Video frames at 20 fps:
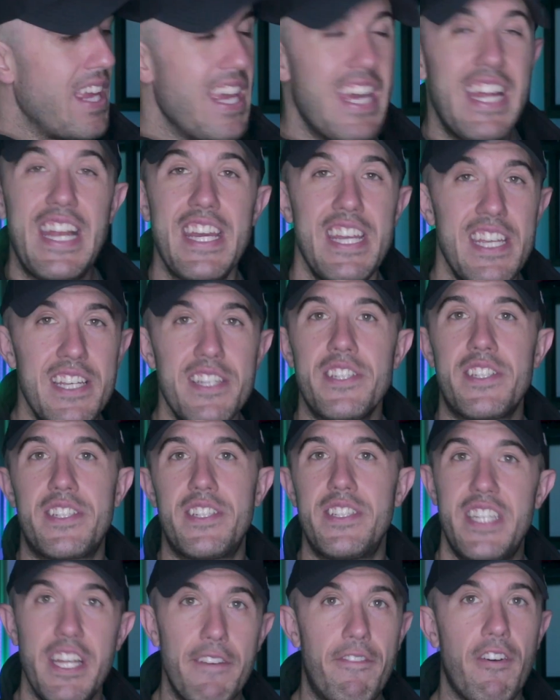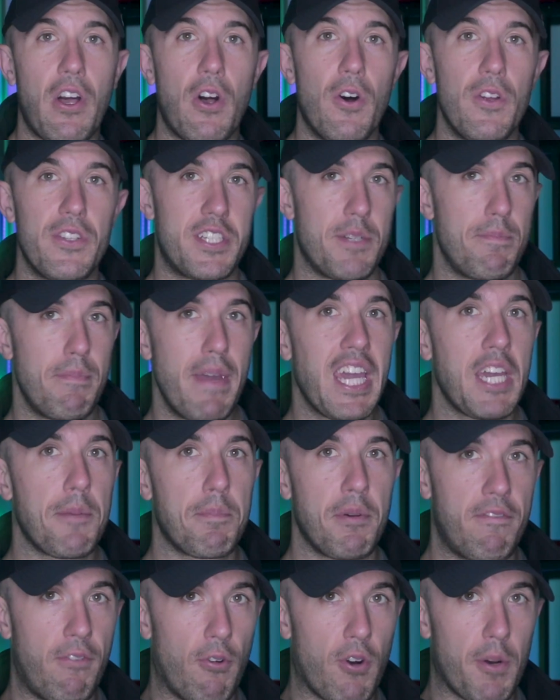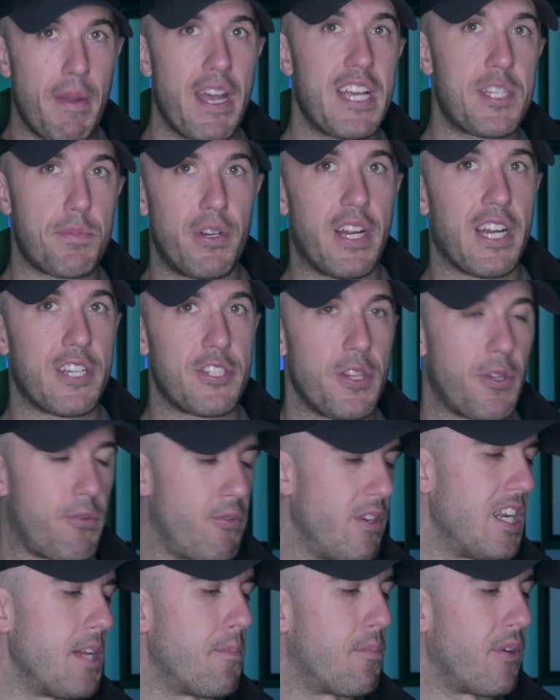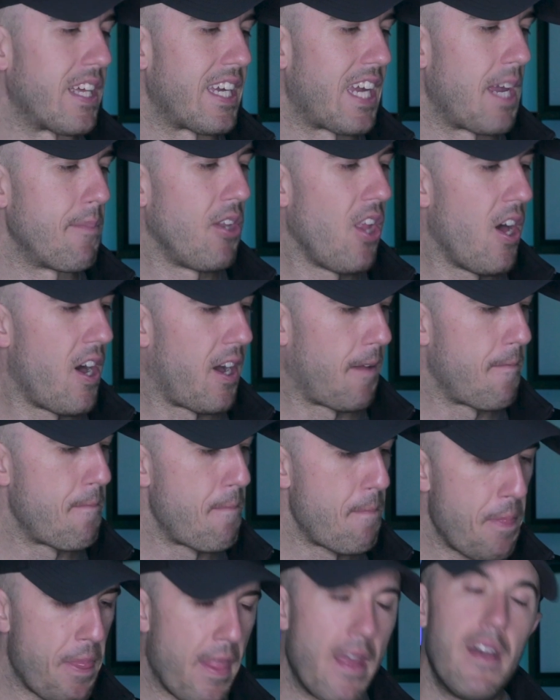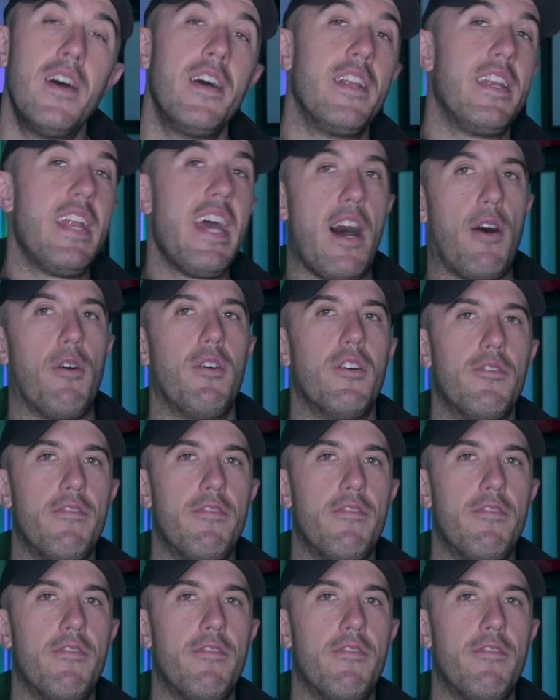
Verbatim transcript: it is difficult to make before mass production three D printing came along. Now,